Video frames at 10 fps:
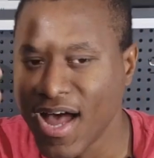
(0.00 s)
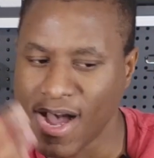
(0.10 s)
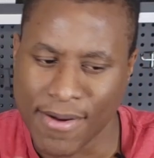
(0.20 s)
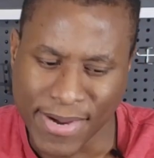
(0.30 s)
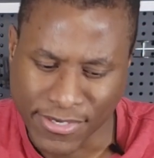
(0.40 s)

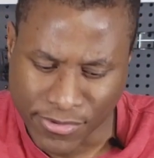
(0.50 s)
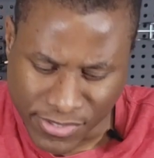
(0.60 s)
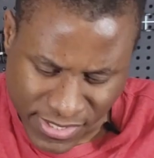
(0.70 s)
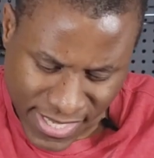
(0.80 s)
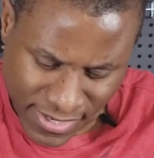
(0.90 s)
I don't
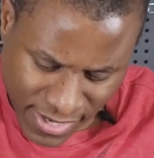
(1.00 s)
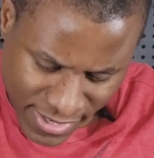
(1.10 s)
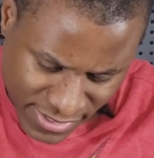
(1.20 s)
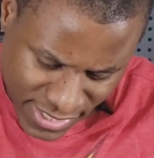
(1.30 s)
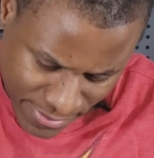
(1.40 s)
understand the
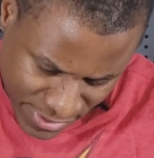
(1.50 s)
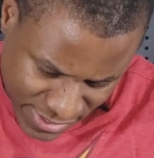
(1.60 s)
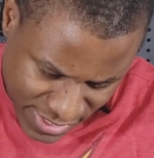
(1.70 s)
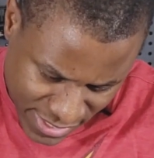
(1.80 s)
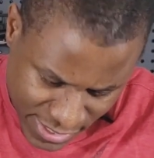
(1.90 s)
concept.
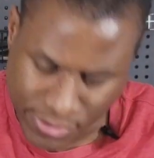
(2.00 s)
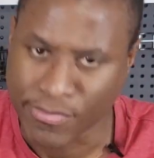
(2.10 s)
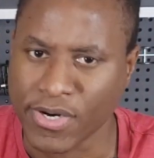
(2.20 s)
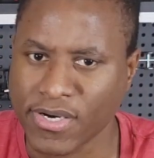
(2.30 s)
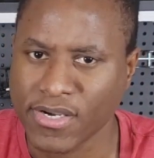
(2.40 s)
Is it in this
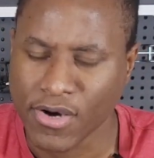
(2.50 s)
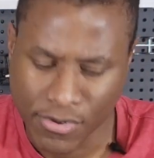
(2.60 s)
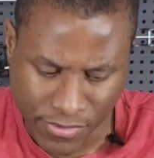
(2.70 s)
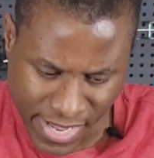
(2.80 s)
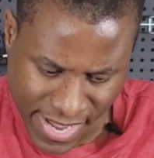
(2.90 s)
book?
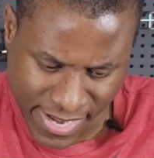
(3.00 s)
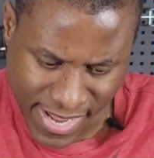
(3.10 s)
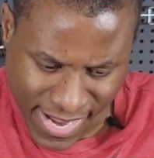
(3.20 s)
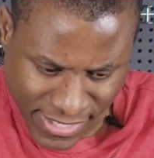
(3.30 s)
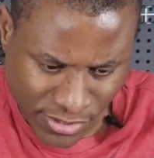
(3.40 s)
Oh, hey,
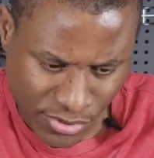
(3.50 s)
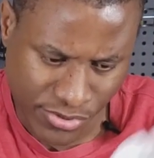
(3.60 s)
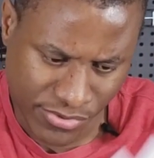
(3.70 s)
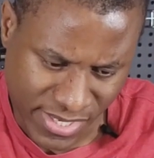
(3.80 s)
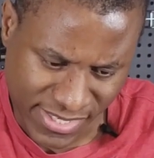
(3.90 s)
I need to
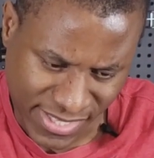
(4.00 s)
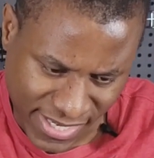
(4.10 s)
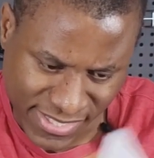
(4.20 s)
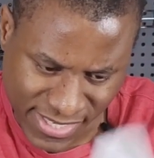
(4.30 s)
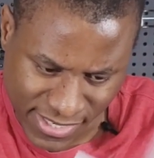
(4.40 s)
do this. Is it